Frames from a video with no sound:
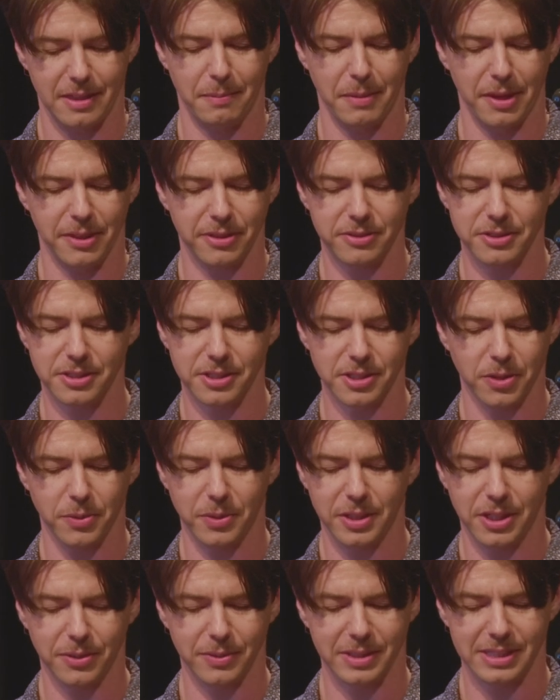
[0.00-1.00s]
month or so
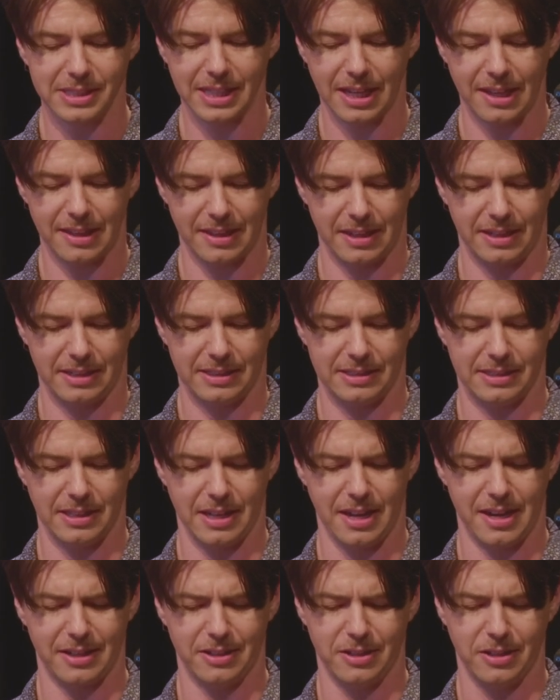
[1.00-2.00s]
when you would say things
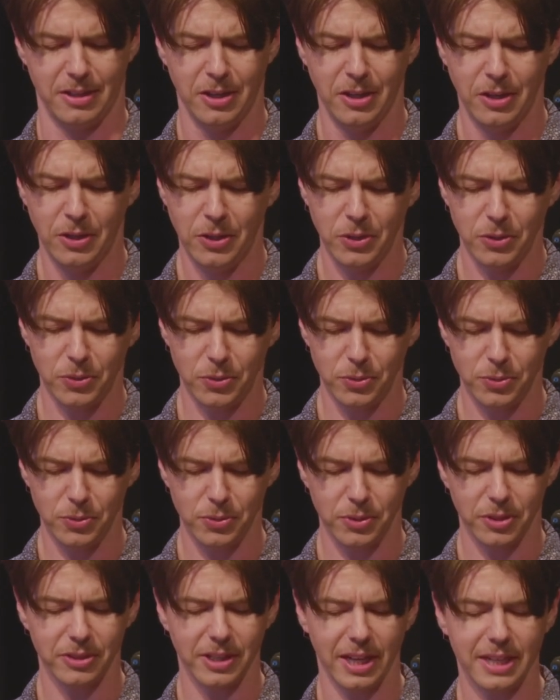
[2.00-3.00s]
like, ooh,
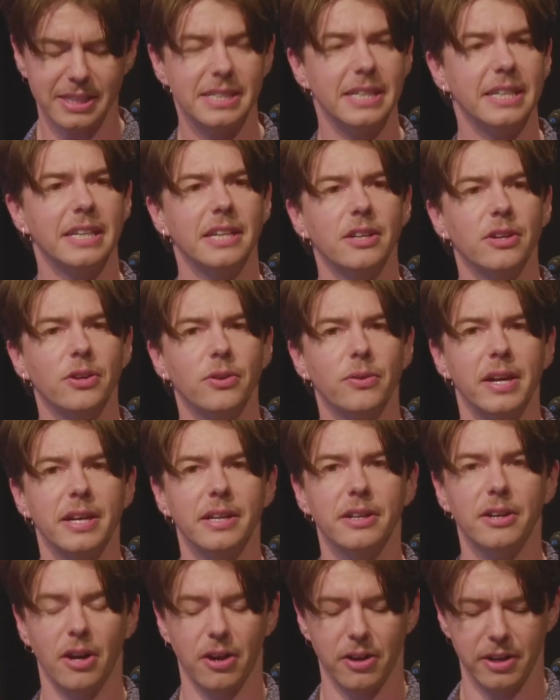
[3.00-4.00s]
you like taking your
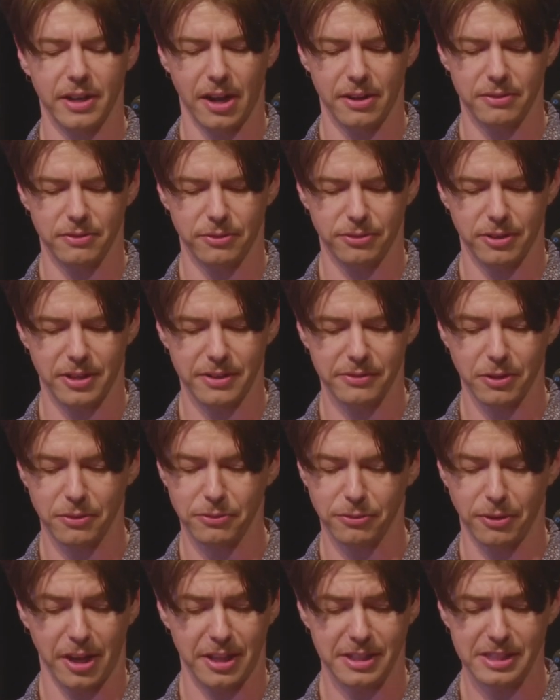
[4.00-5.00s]
credit card out in front of your
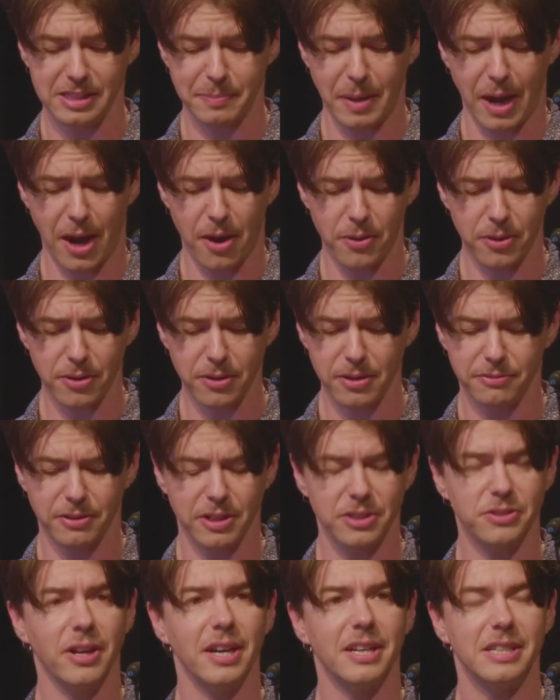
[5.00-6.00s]
friends, Power, if
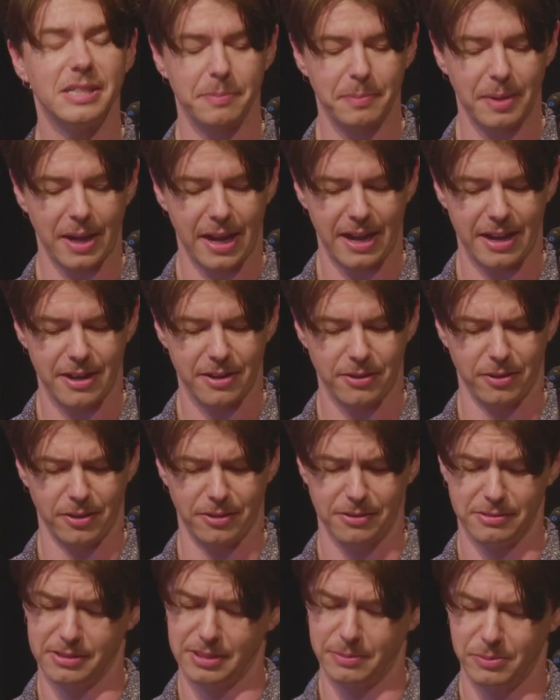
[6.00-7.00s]
I tried to pay,
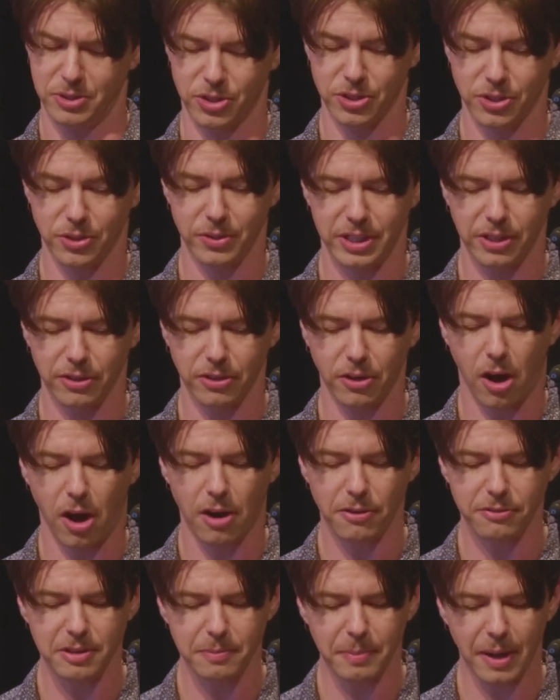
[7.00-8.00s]
or some sugar in your
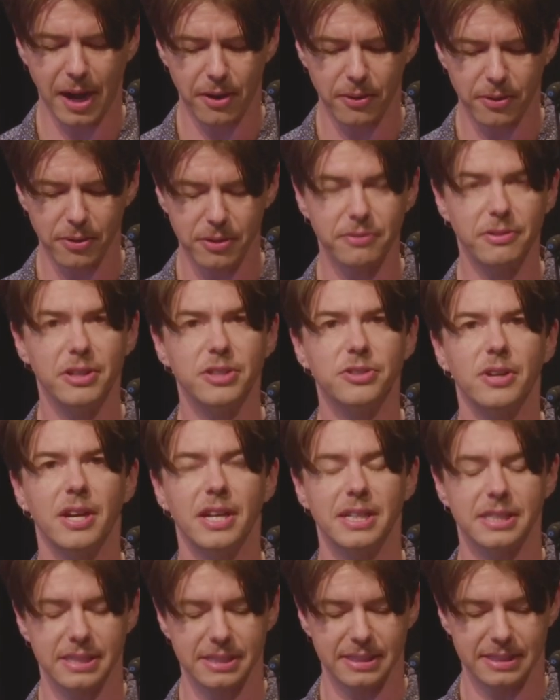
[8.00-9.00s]
coffee, Power, if I
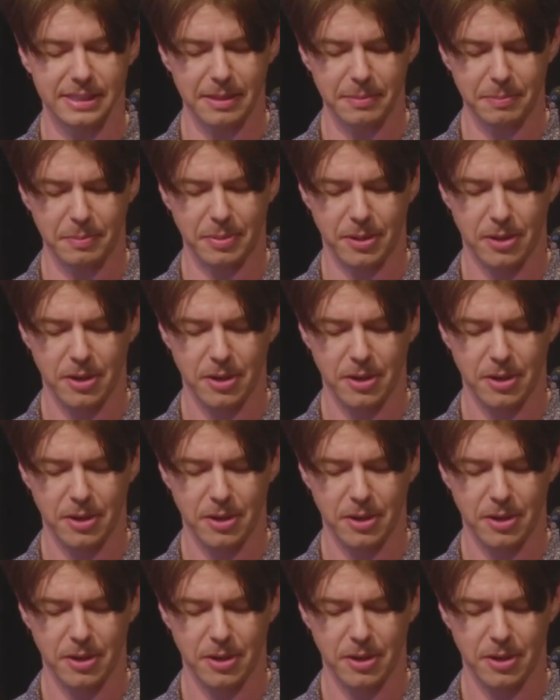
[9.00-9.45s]
tried to sip,